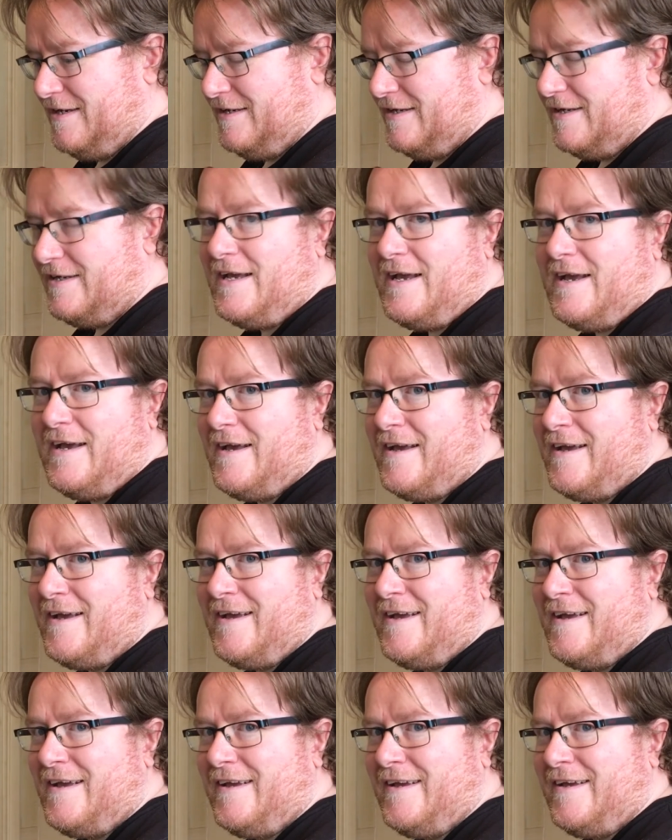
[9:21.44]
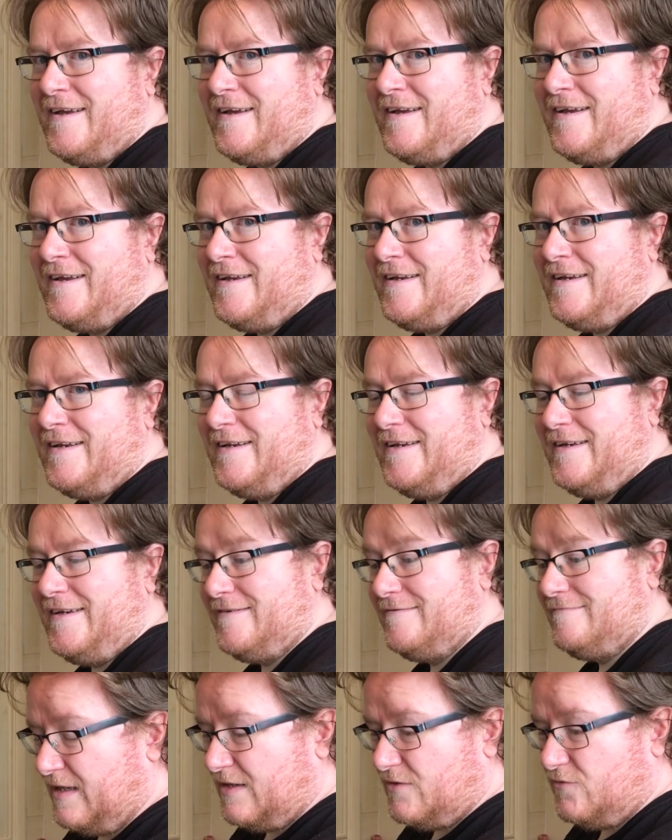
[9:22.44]
Yay!
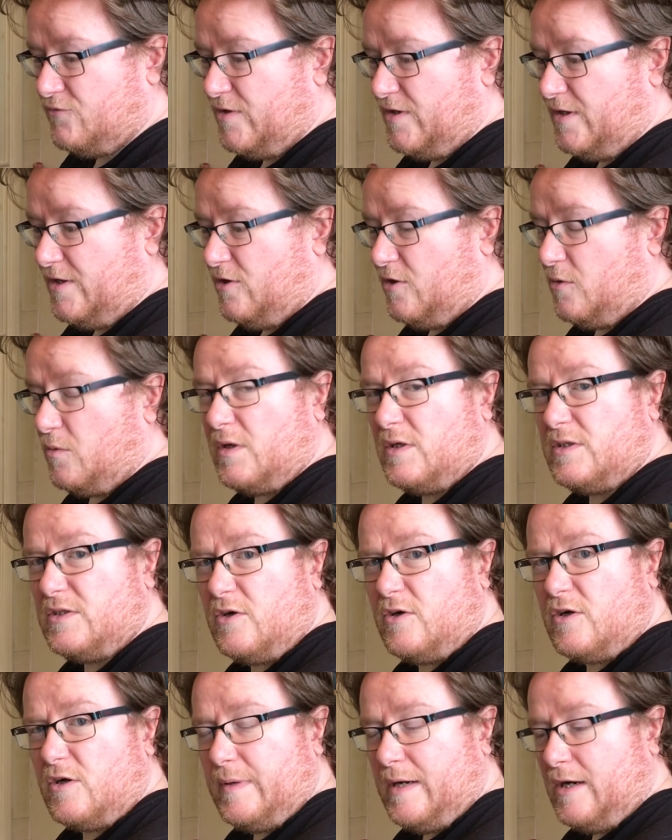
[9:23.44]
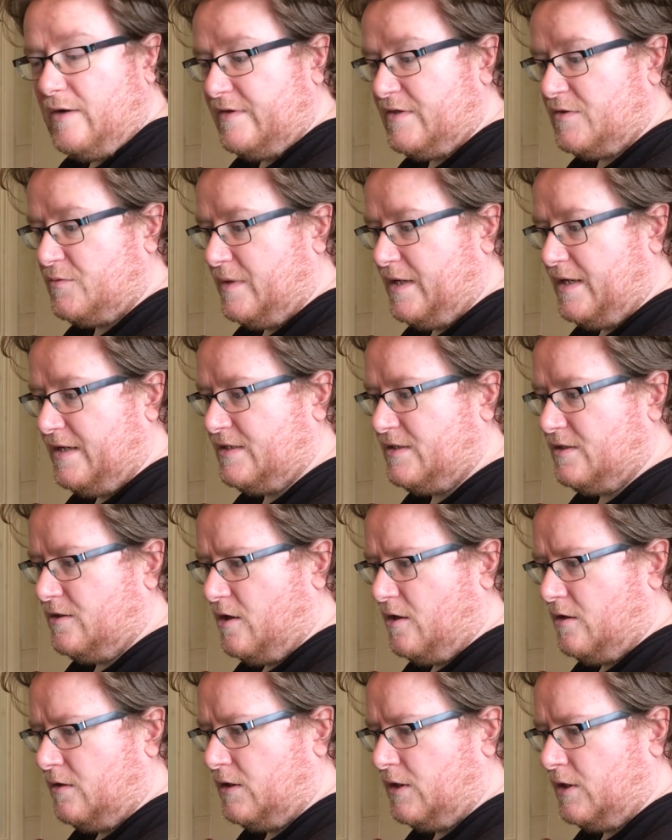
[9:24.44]
That's really all I want to talk about this week. There's
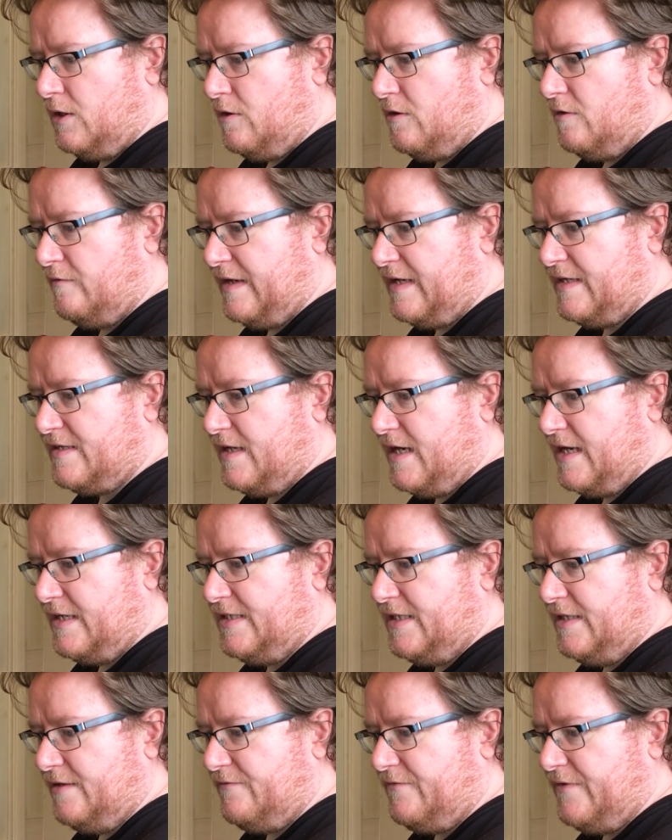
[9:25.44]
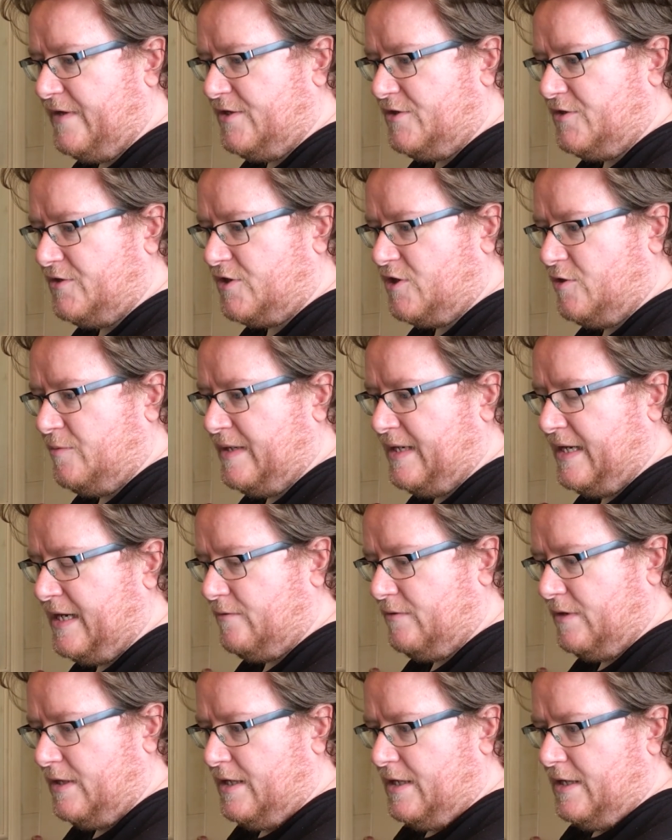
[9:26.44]
not a lot of exciting features coming
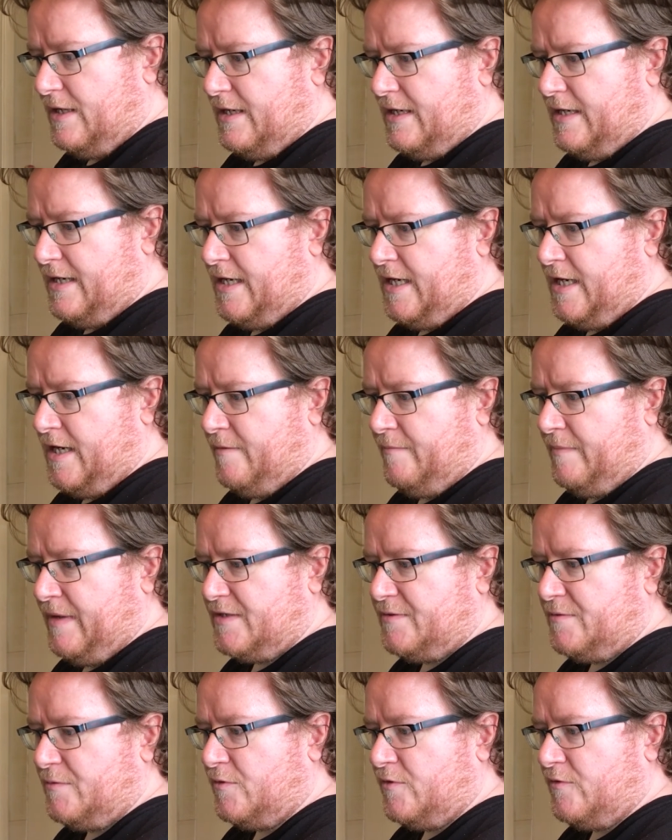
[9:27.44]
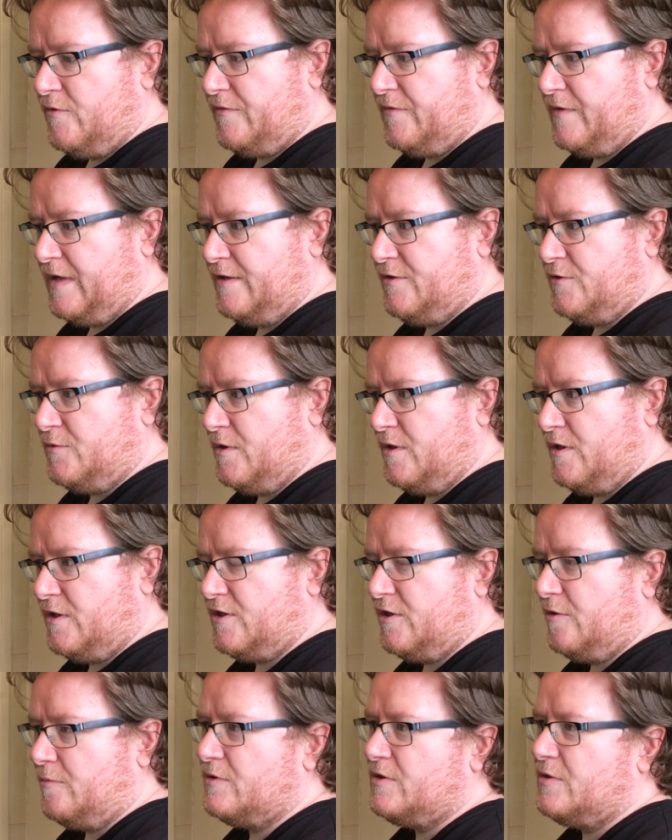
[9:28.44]
out. It makes me wonder if Games
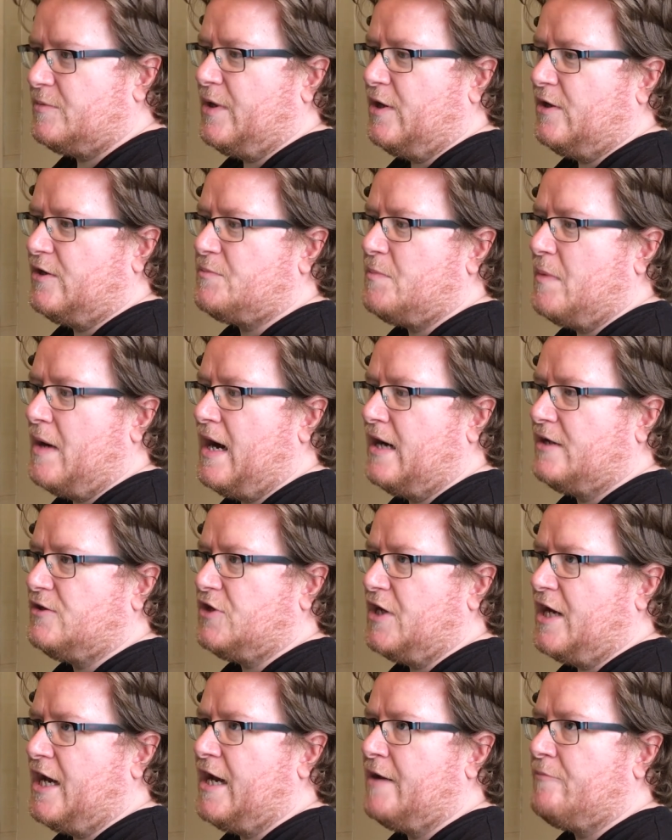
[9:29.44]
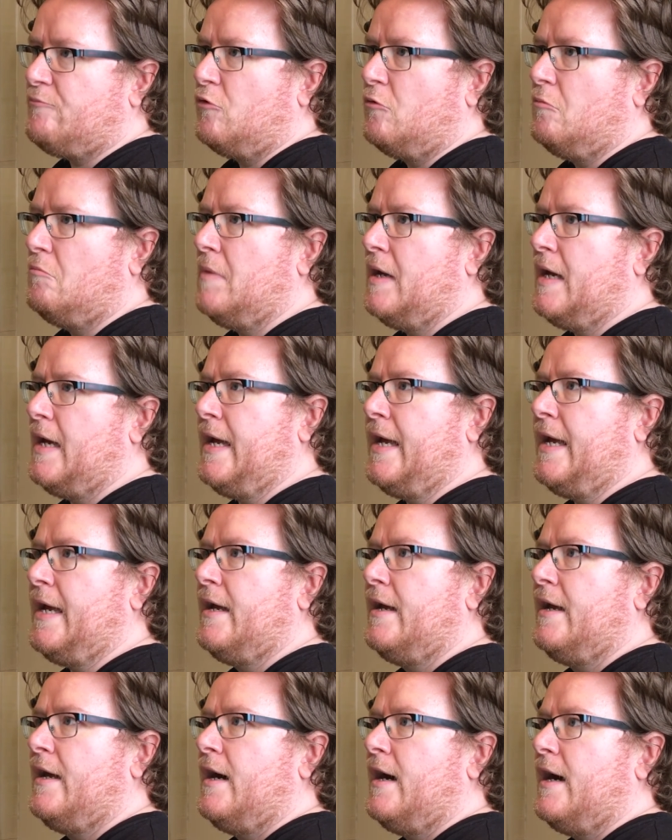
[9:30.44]
Workshop, to be honest, March, April,
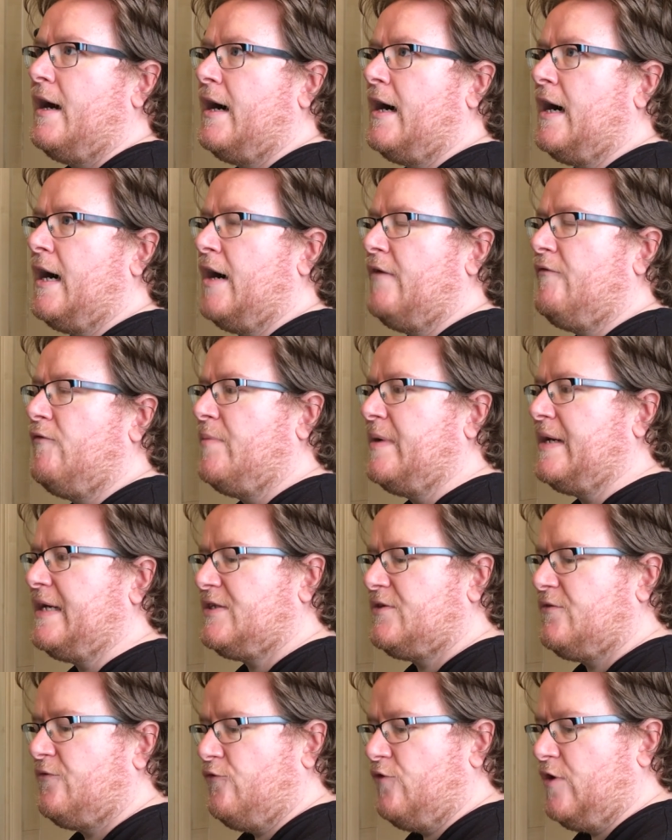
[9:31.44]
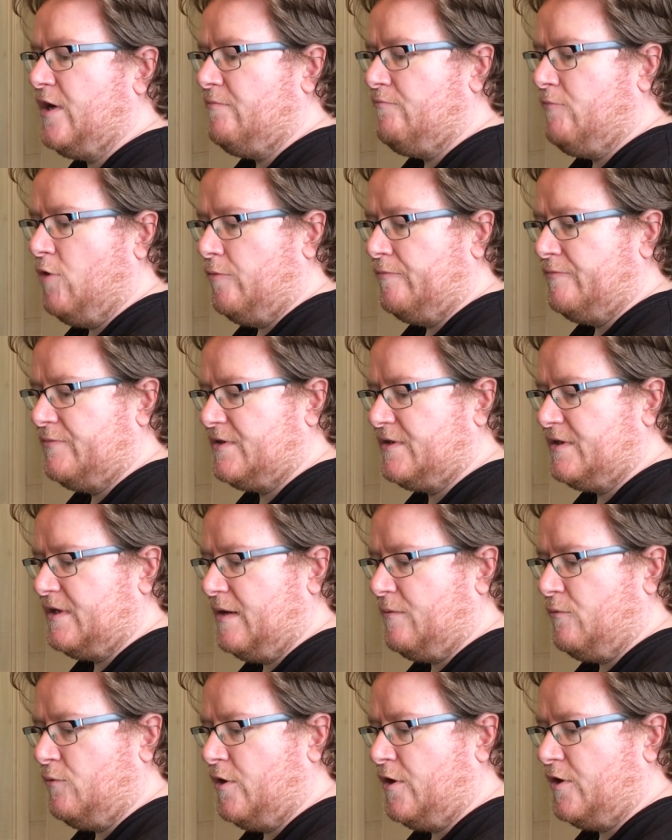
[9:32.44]
May are the biggest 3 months
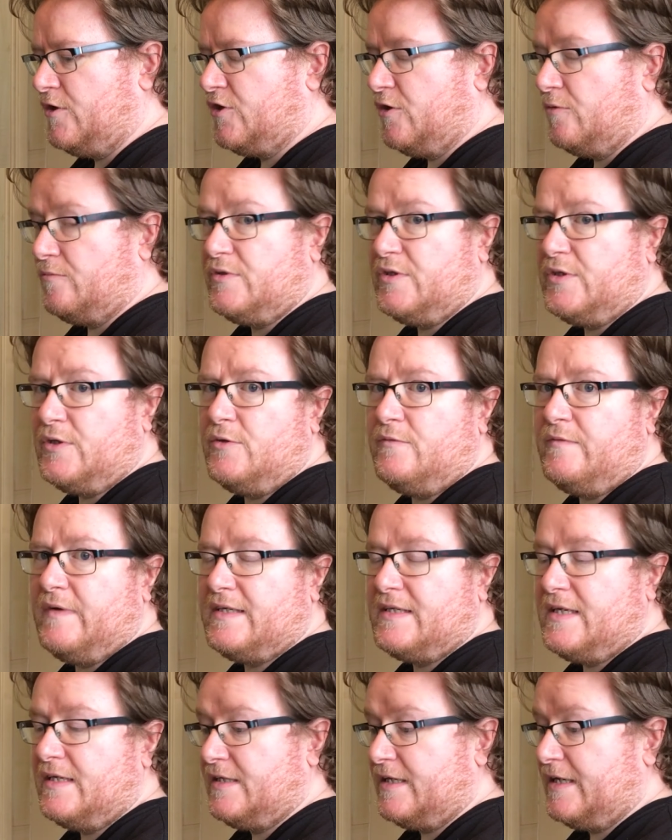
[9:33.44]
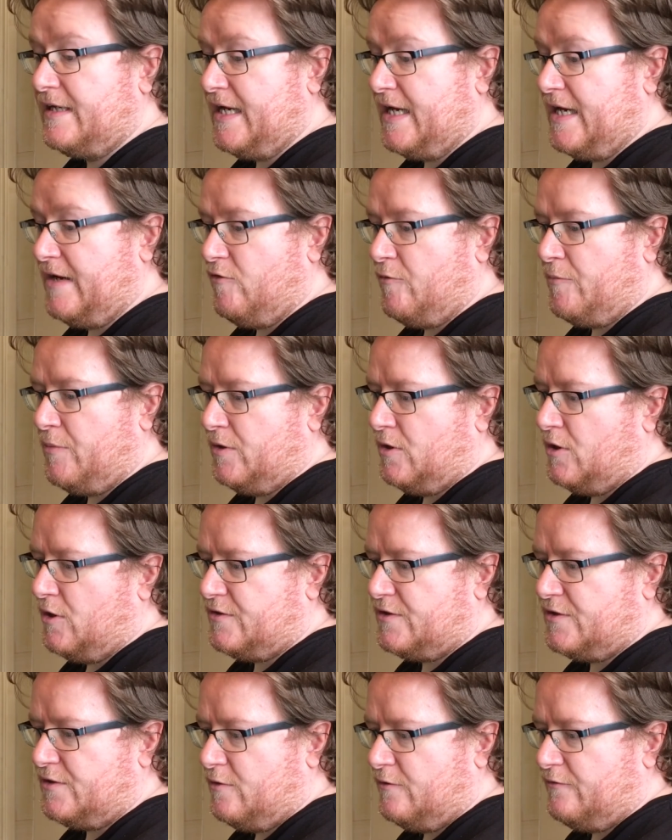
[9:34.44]
that Workshop do. They tend to gear up a lot
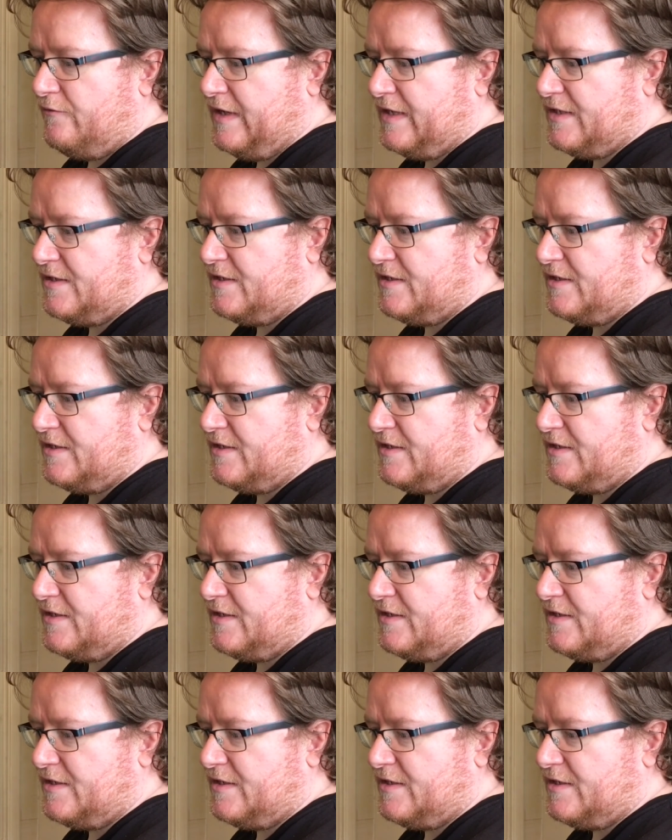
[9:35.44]
of stuff.